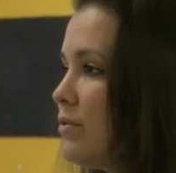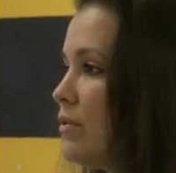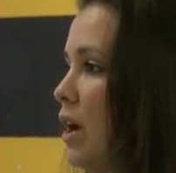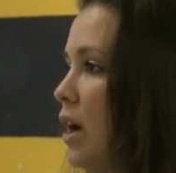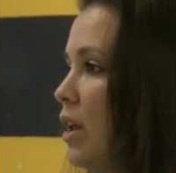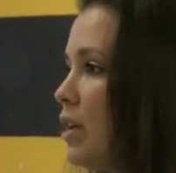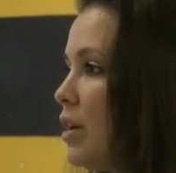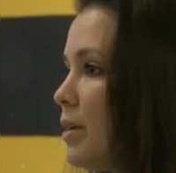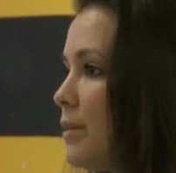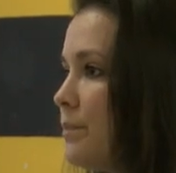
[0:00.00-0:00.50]
of
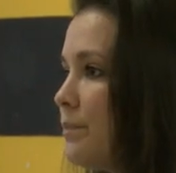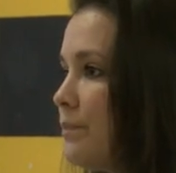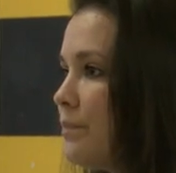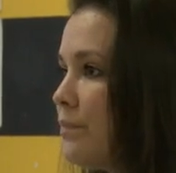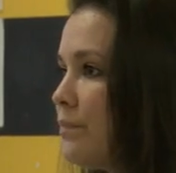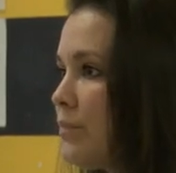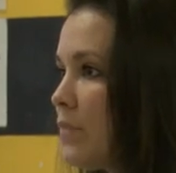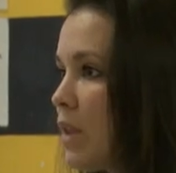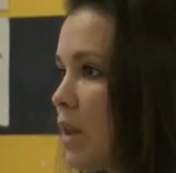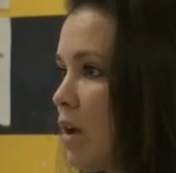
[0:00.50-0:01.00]
color,
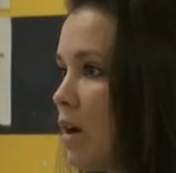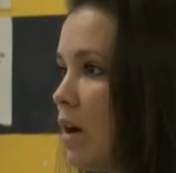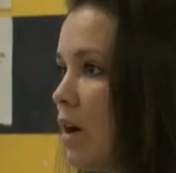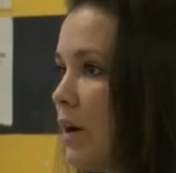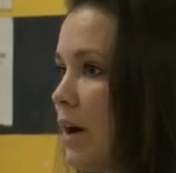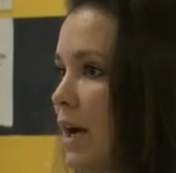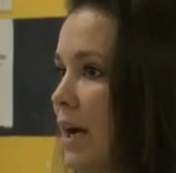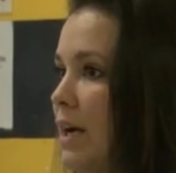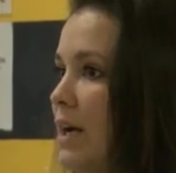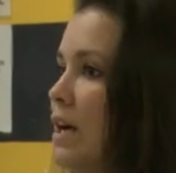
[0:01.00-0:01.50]

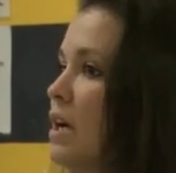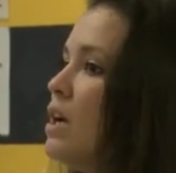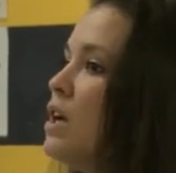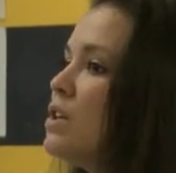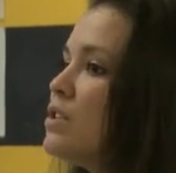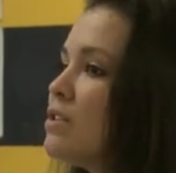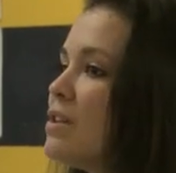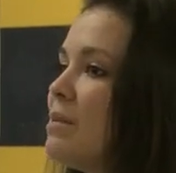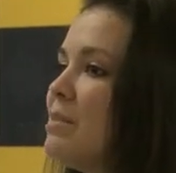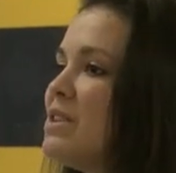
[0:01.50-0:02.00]
okay?
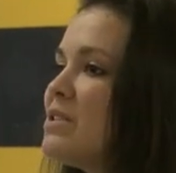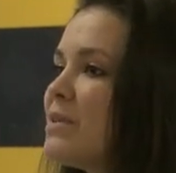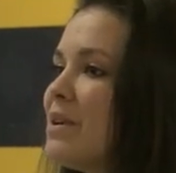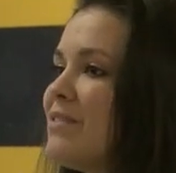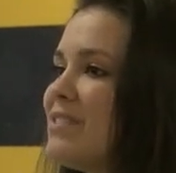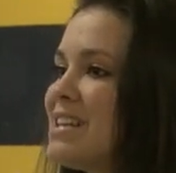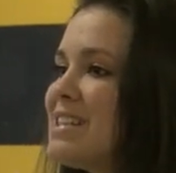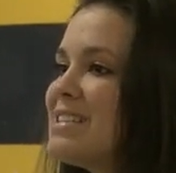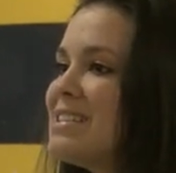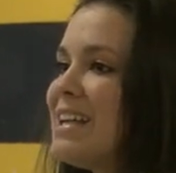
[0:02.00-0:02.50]
So that means we
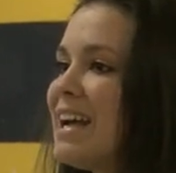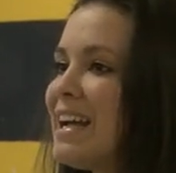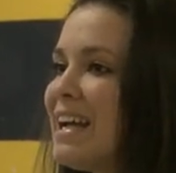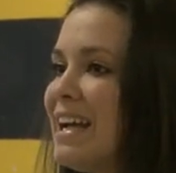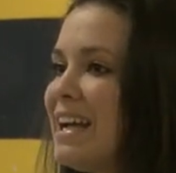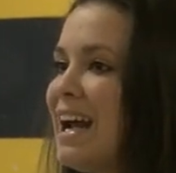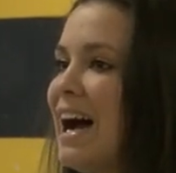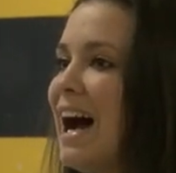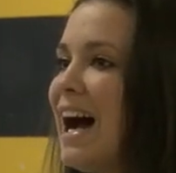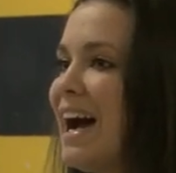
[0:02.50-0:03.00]
have the
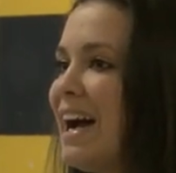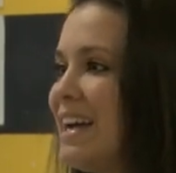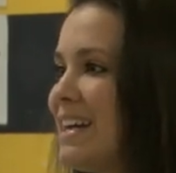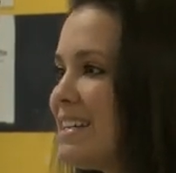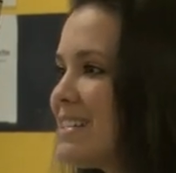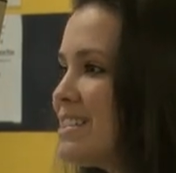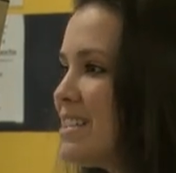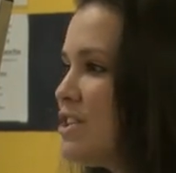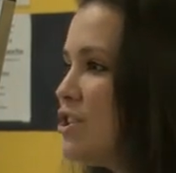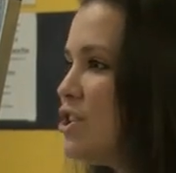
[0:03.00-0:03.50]
second
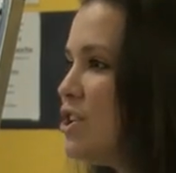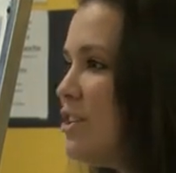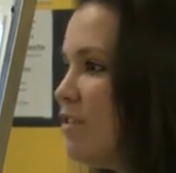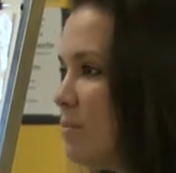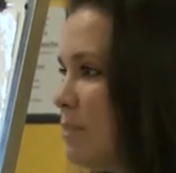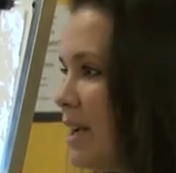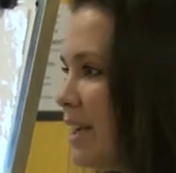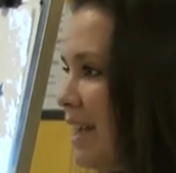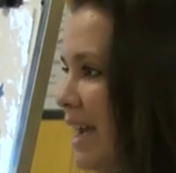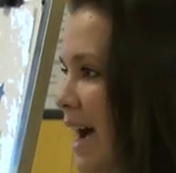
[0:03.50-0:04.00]
highest
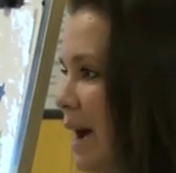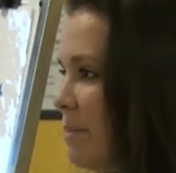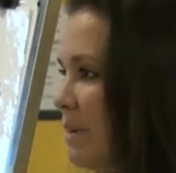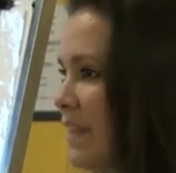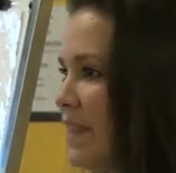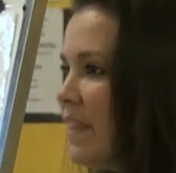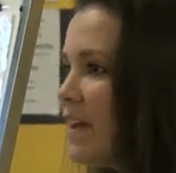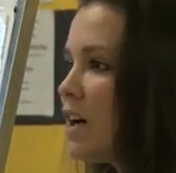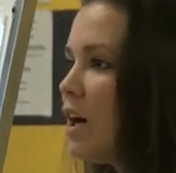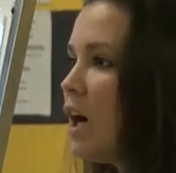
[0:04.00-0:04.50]
achievement gap
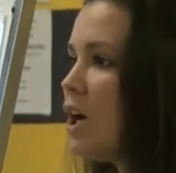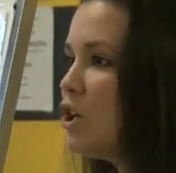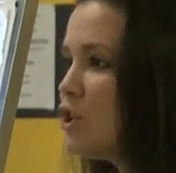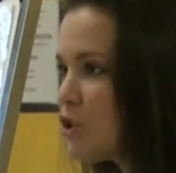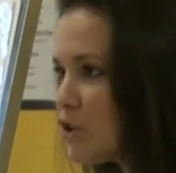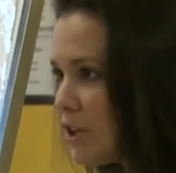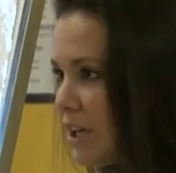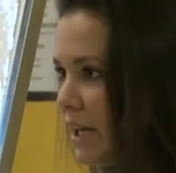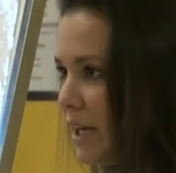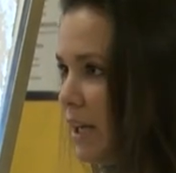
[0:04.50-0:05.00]
in the
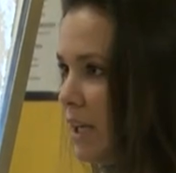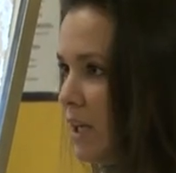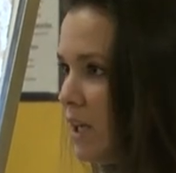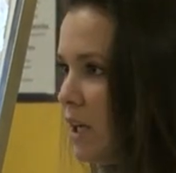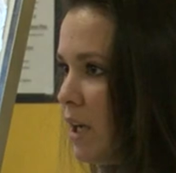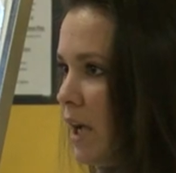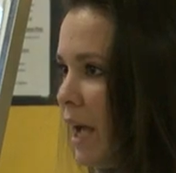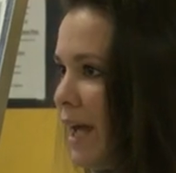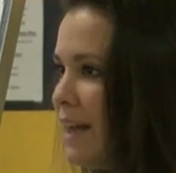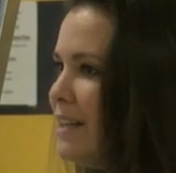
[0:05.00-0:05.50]
country,
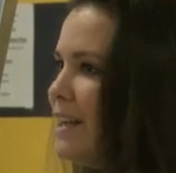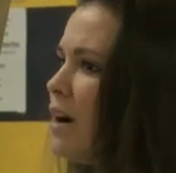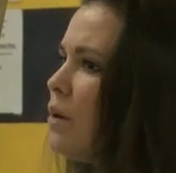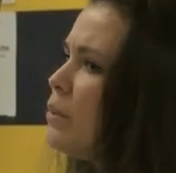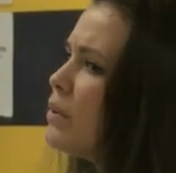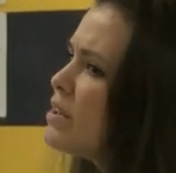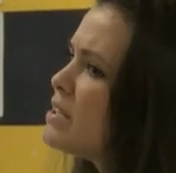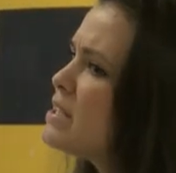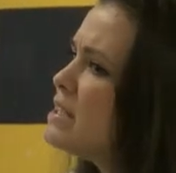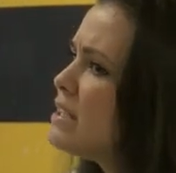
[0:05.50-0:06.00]
and yet
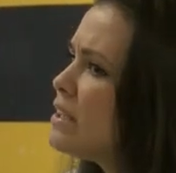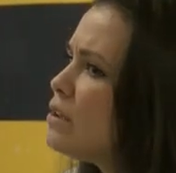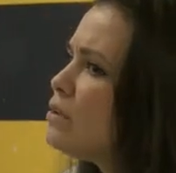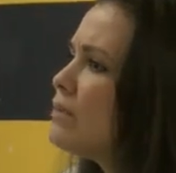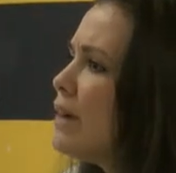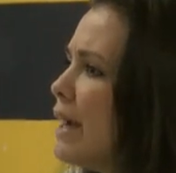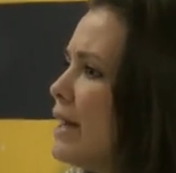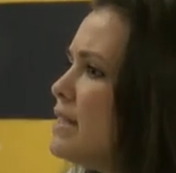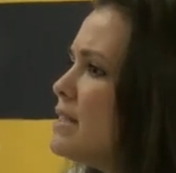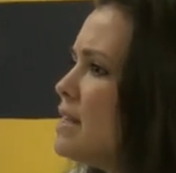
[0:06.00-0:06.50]
we're still
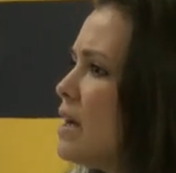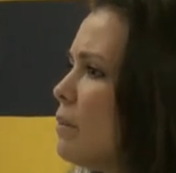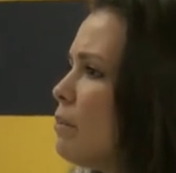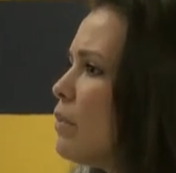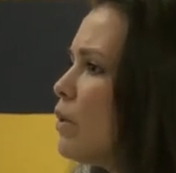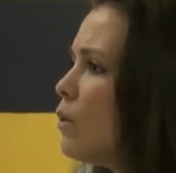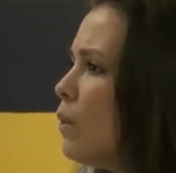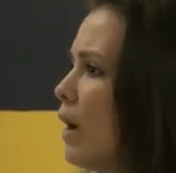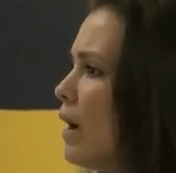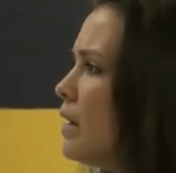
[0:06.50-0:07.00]
ranked
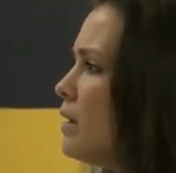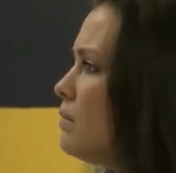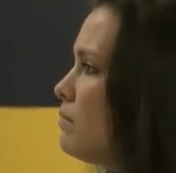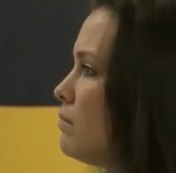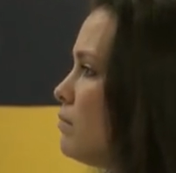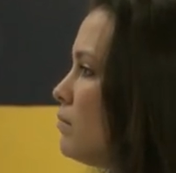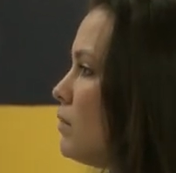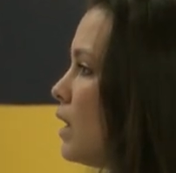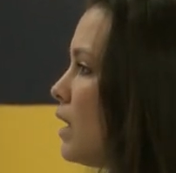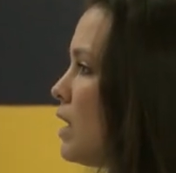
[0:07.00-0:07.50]
number one.
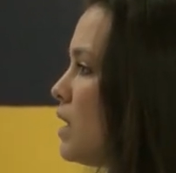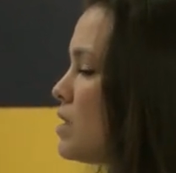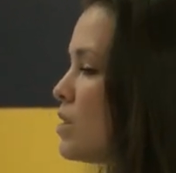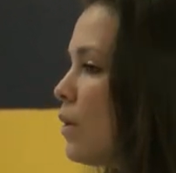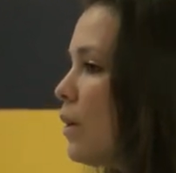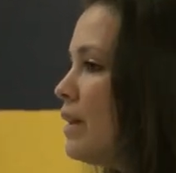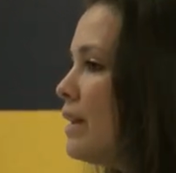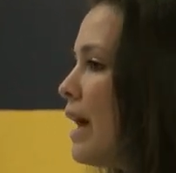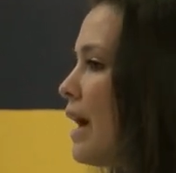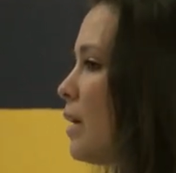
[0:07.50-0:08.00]

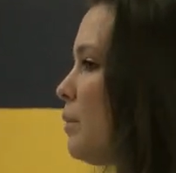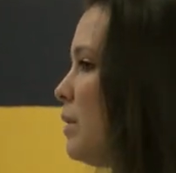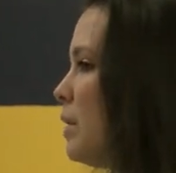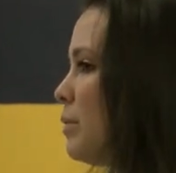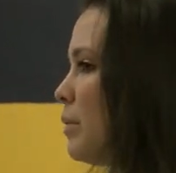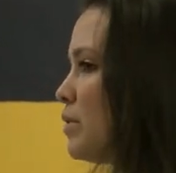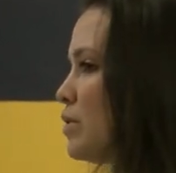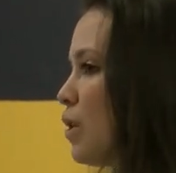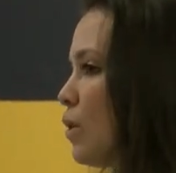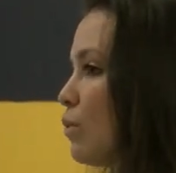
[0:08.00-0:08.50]
So a lot of
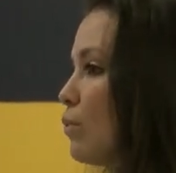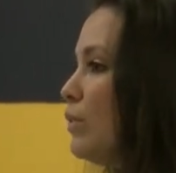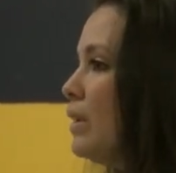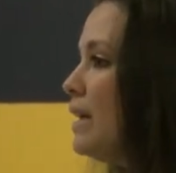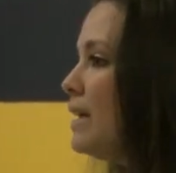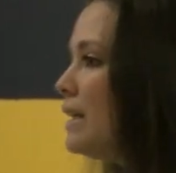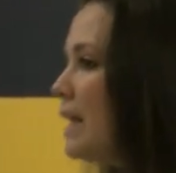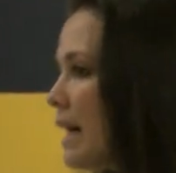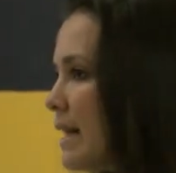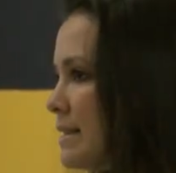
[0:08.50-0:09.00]
people don't
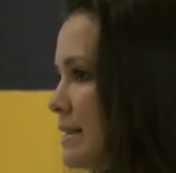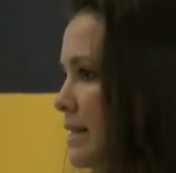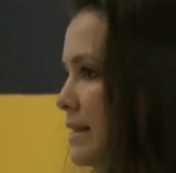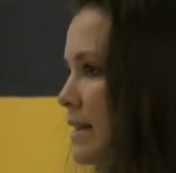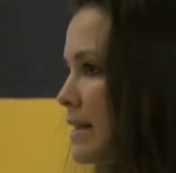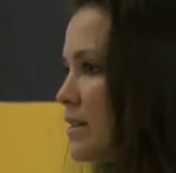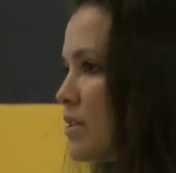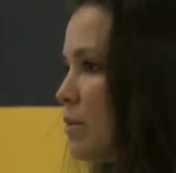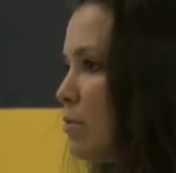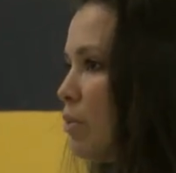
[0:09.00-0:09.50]
realize that
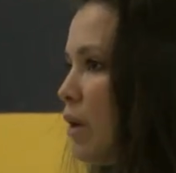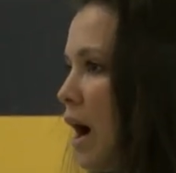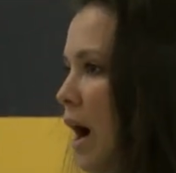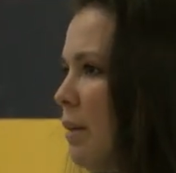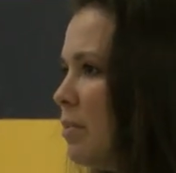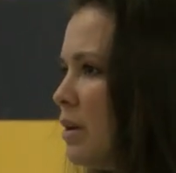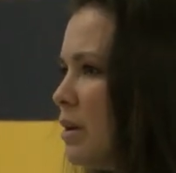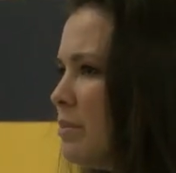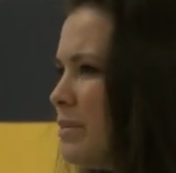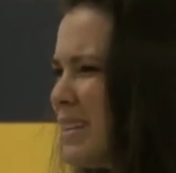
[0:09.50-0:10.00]
there's a
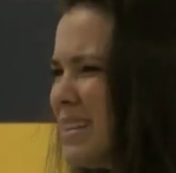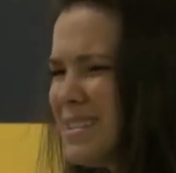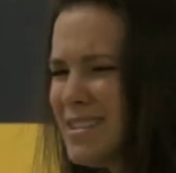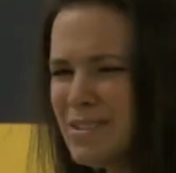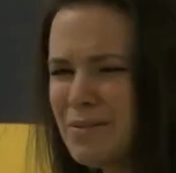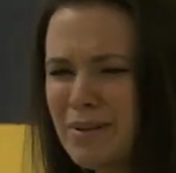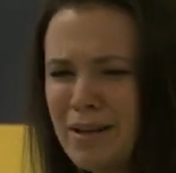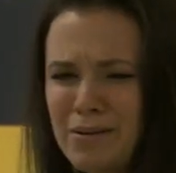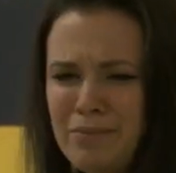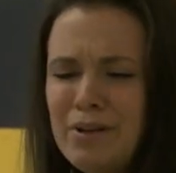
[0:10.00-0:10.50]
problem because
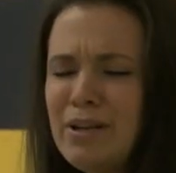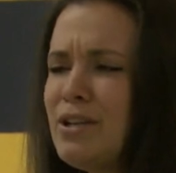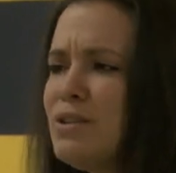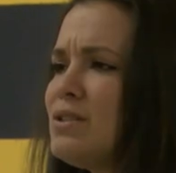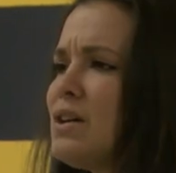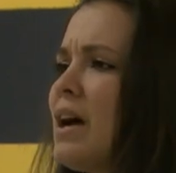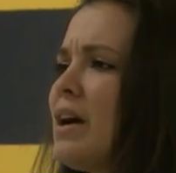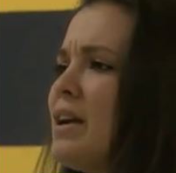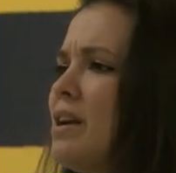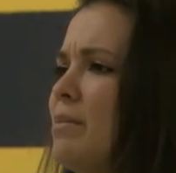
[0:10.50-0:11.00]
they're like, what are you
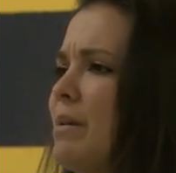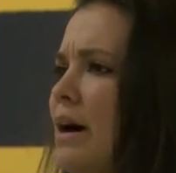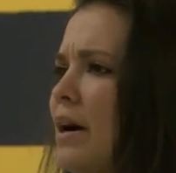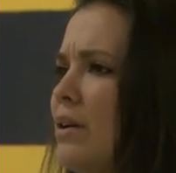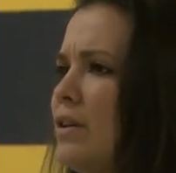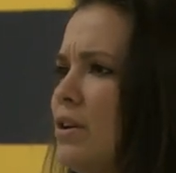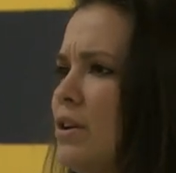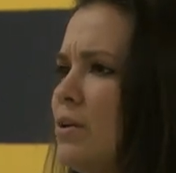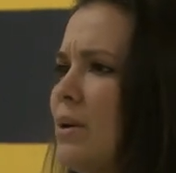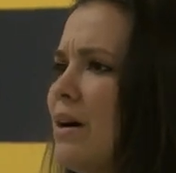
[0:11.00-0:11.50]
talking
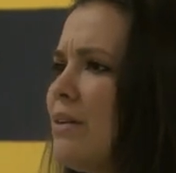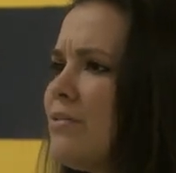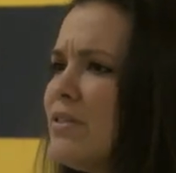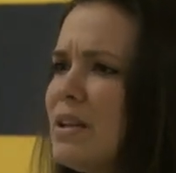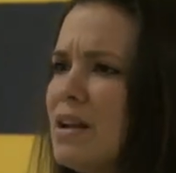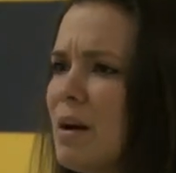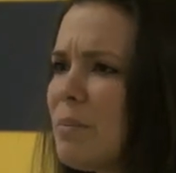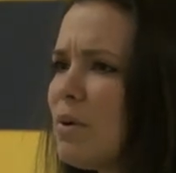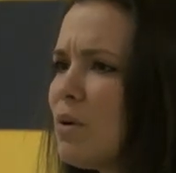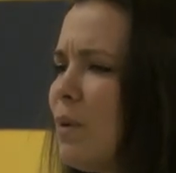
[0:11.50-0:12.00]
about? You have
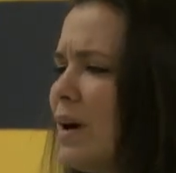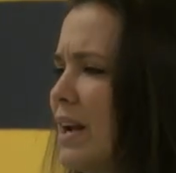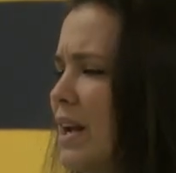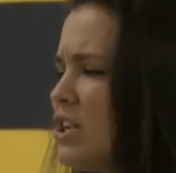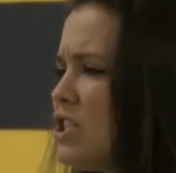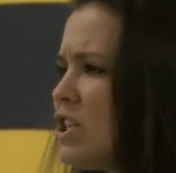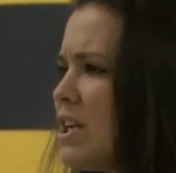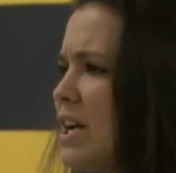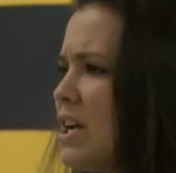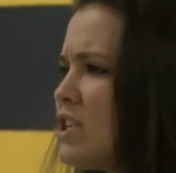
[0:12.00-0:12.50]
the number one
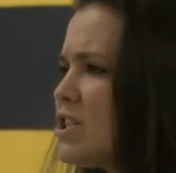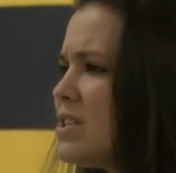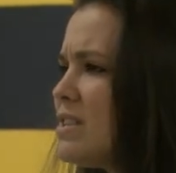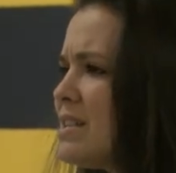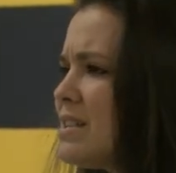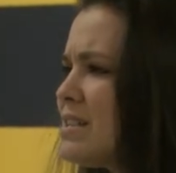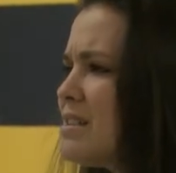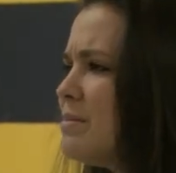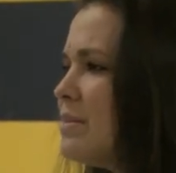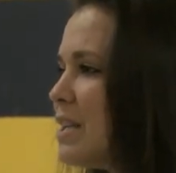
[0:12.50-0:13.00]
education
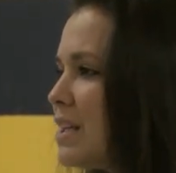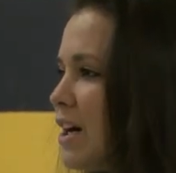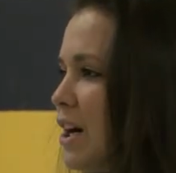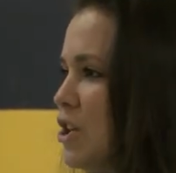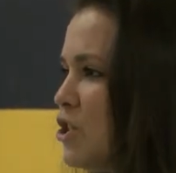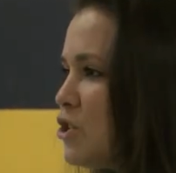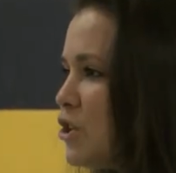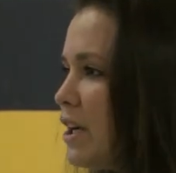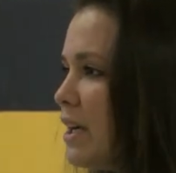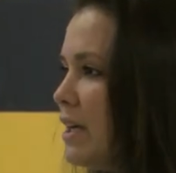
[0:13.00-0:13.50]
system in the
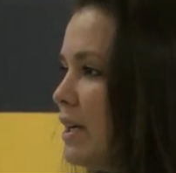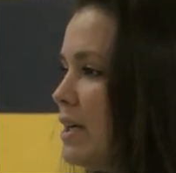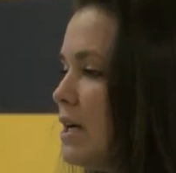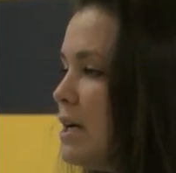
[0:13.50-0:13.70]
country.